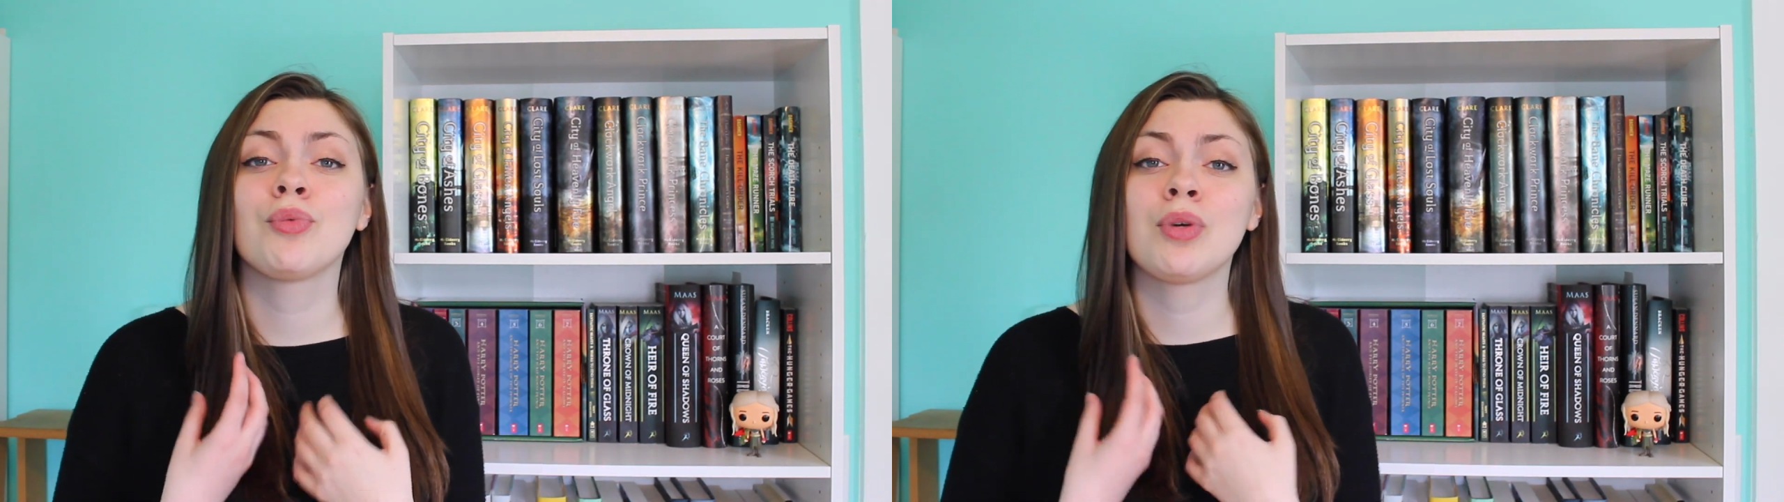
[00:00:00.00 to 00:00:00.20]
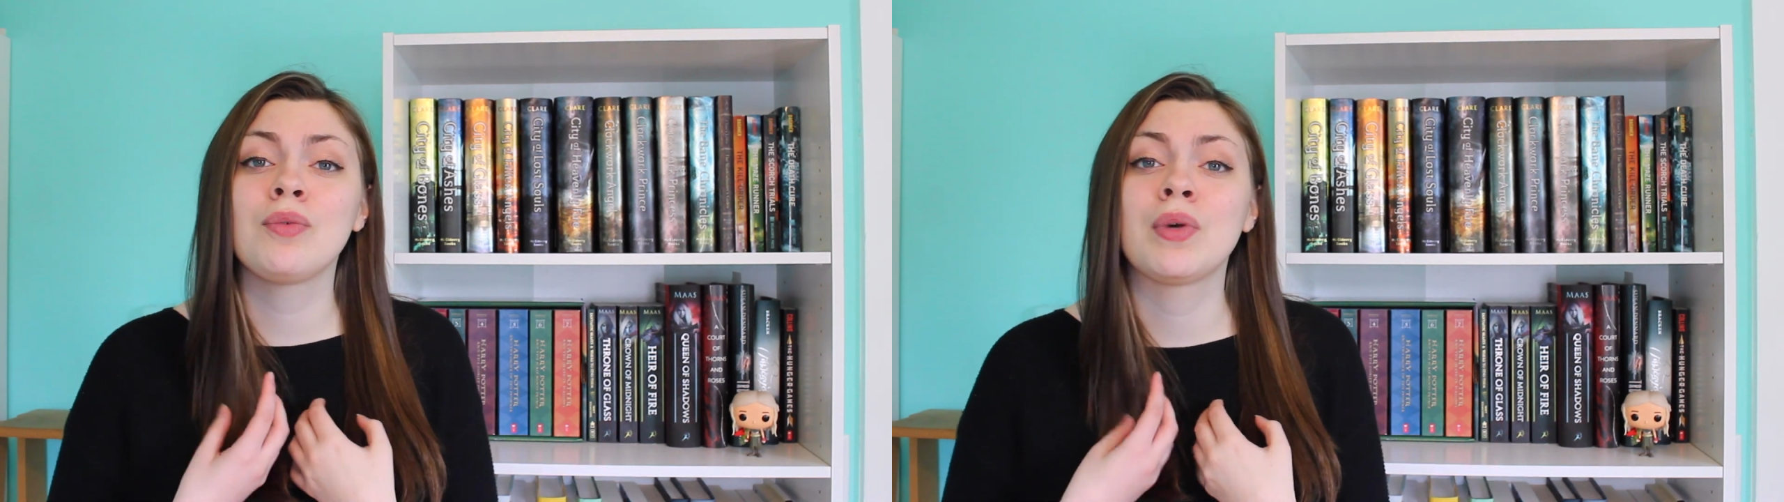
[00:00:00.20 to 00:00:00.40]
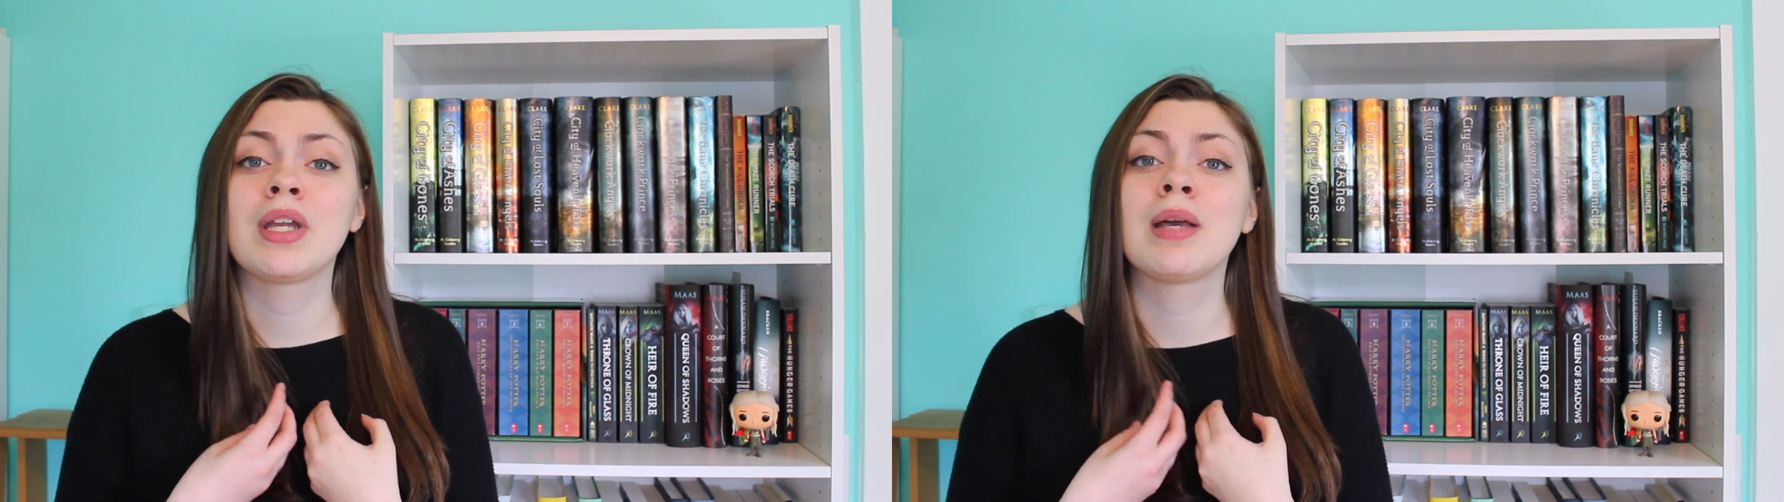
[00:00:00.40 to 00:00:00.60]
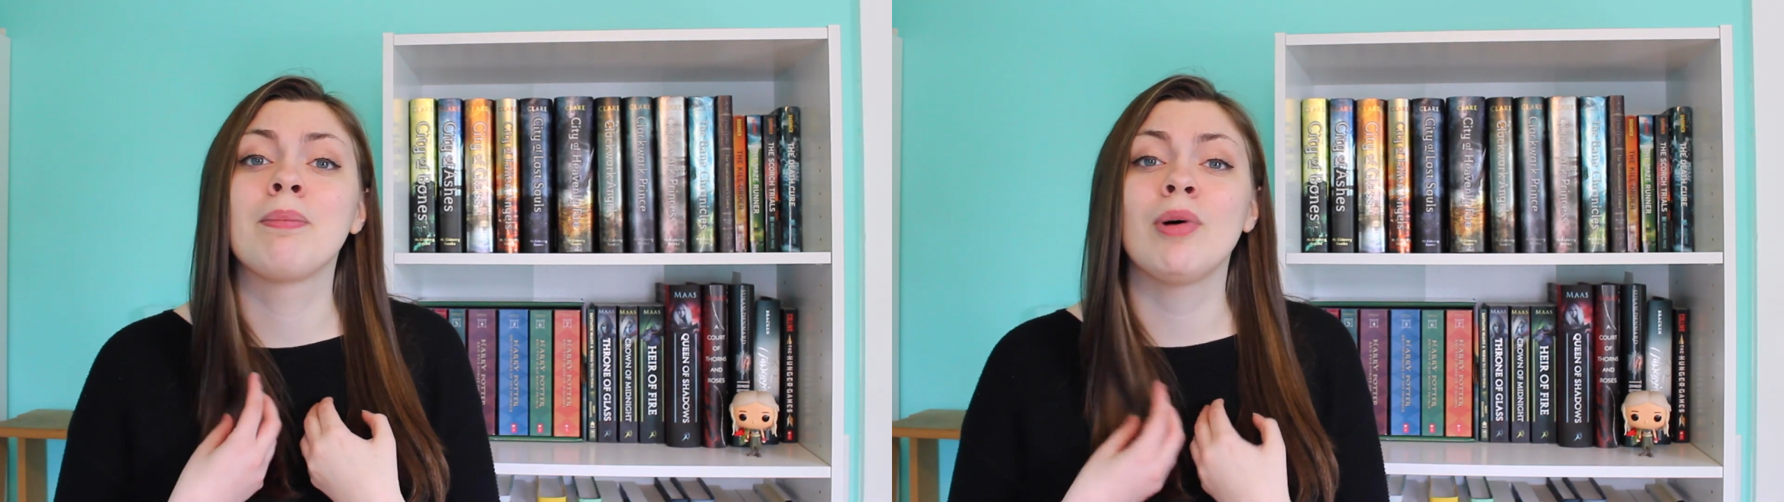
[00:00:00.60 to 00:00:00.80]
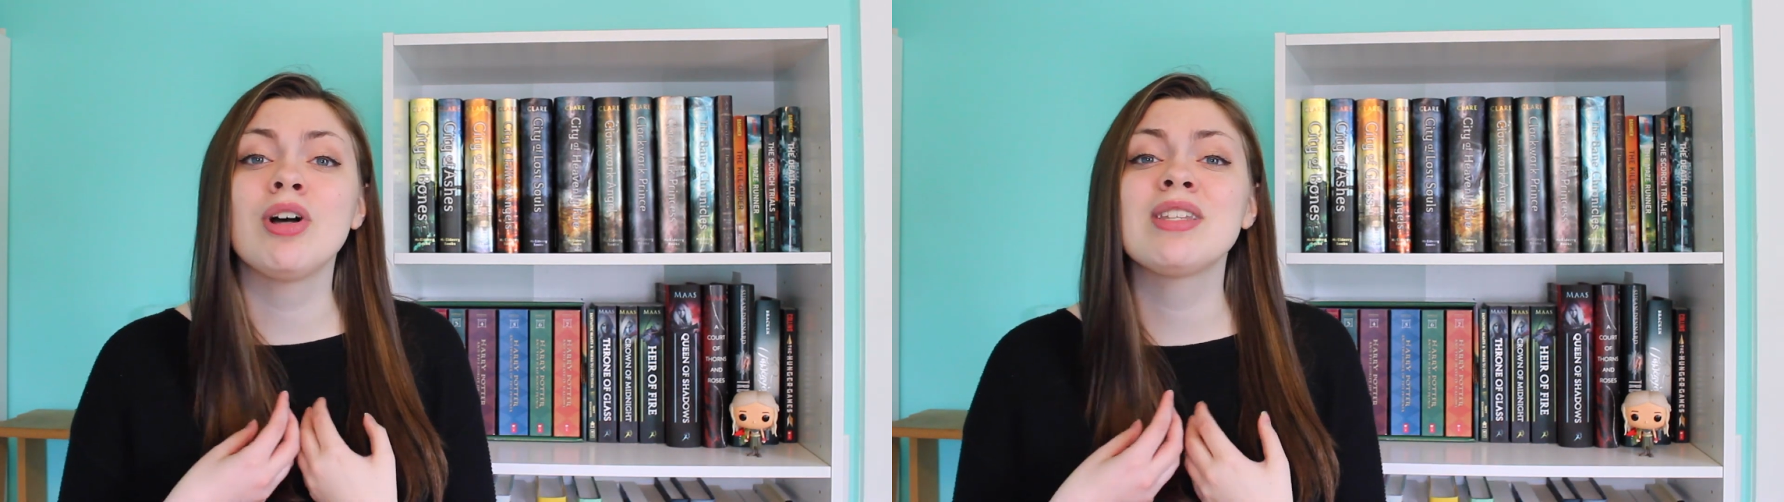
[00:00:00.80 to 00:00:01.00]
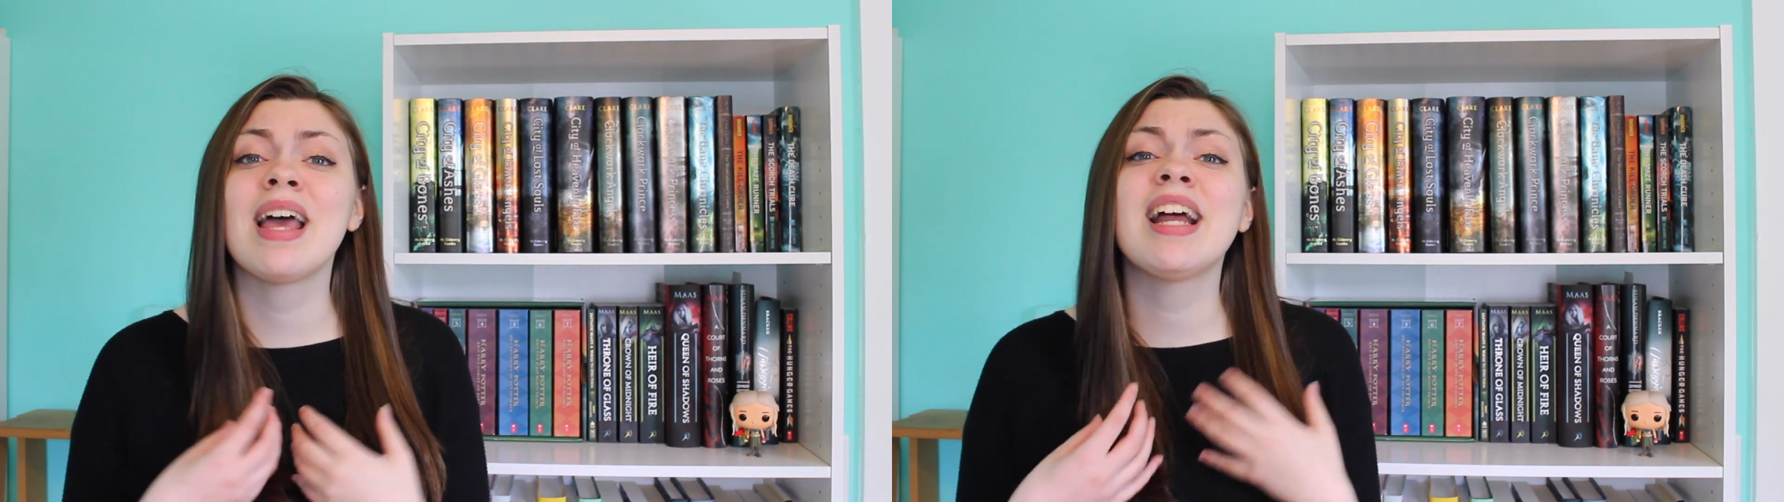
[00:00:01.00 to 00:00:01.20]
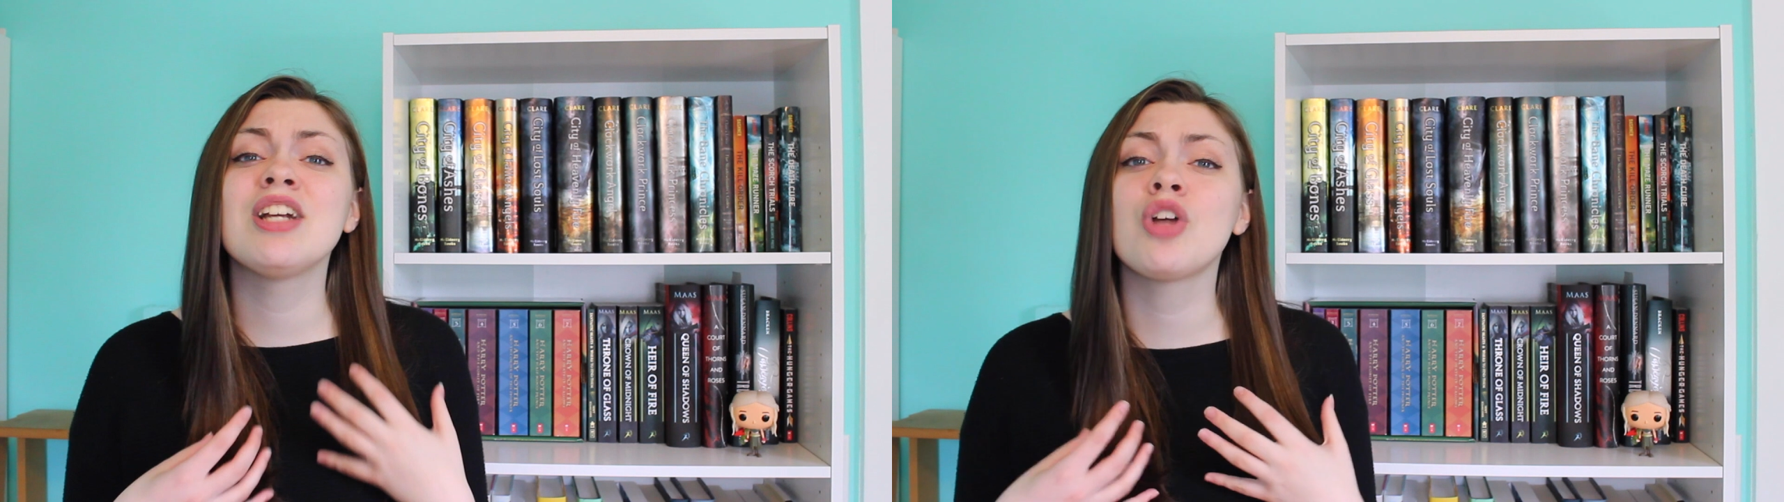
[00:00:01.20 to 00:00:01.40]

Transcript: rereading books and I